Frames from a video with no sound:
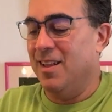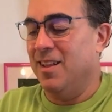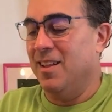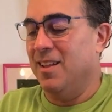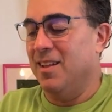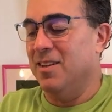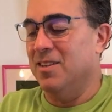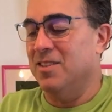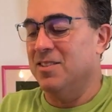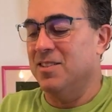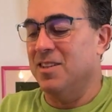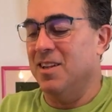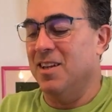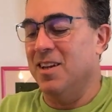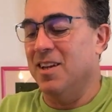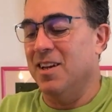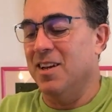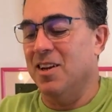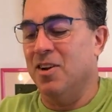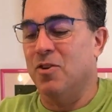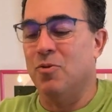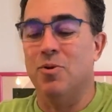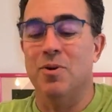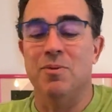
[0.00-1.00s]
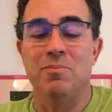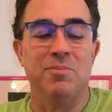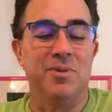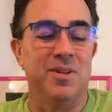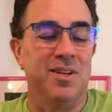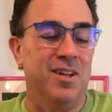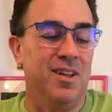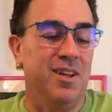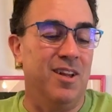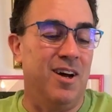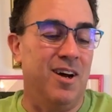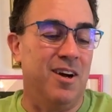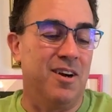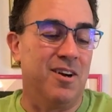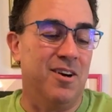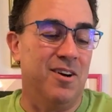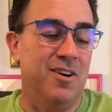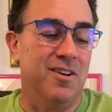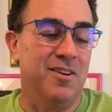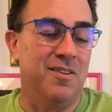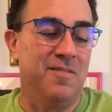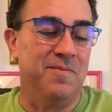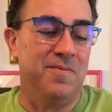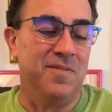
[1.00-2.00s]
There's an equipment
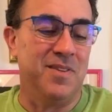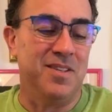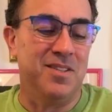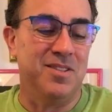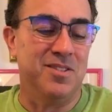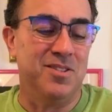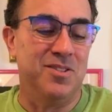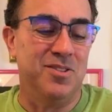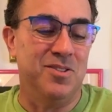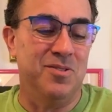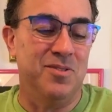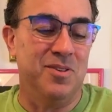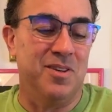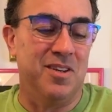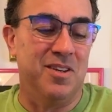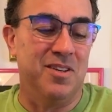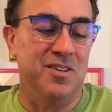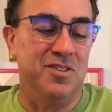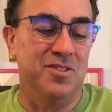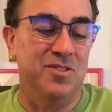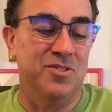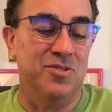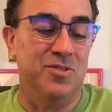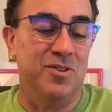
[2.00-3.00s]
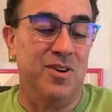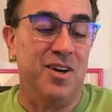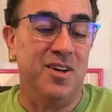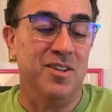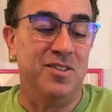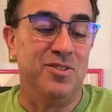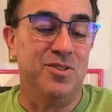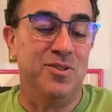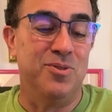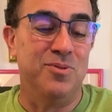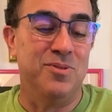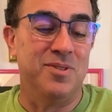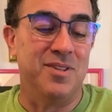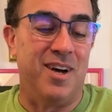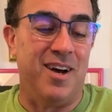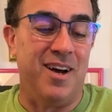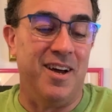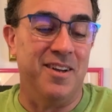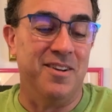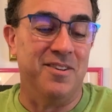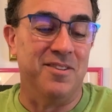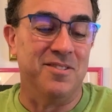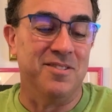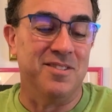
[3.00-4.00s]
locker. So you can draw 2
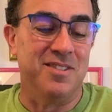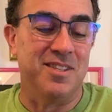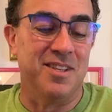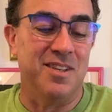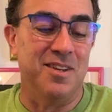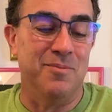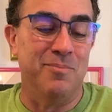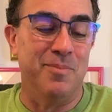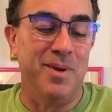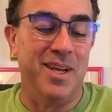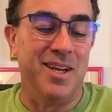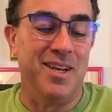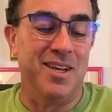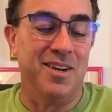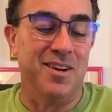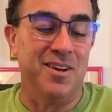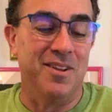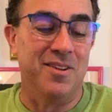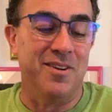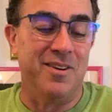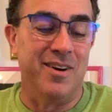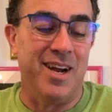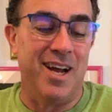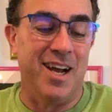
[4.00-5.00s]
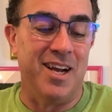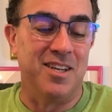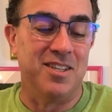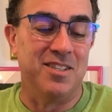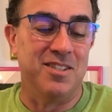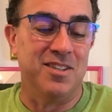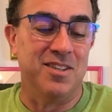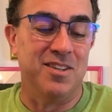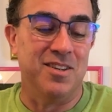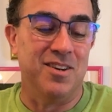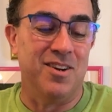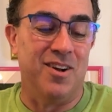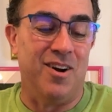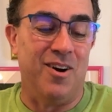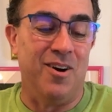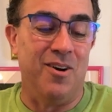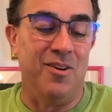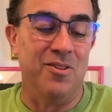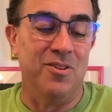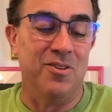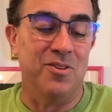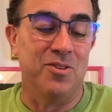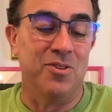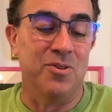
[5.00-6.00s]
tiles, then make another action. All
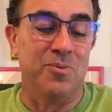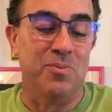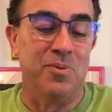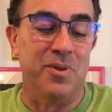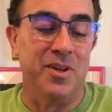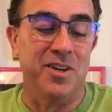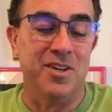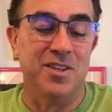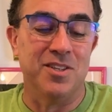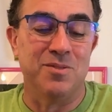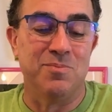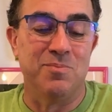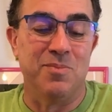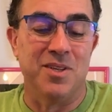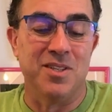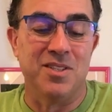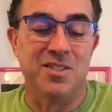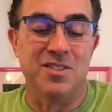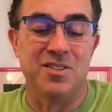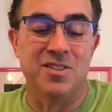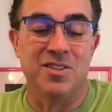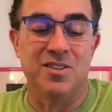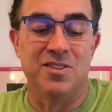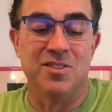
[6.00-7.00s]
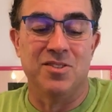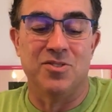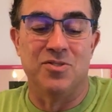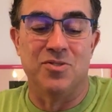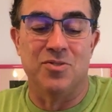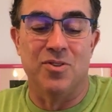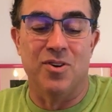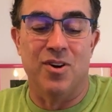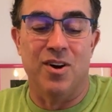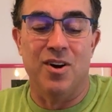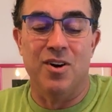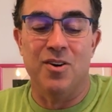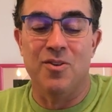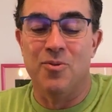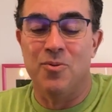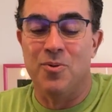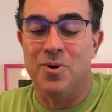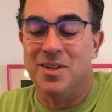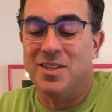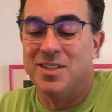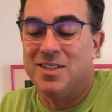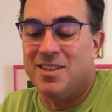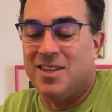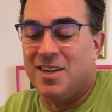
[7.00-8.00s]
of the players must draw
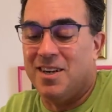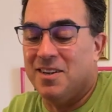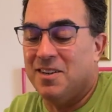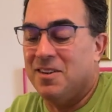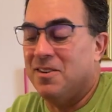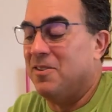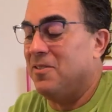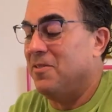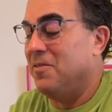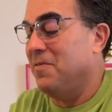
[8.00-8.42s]
1 tile.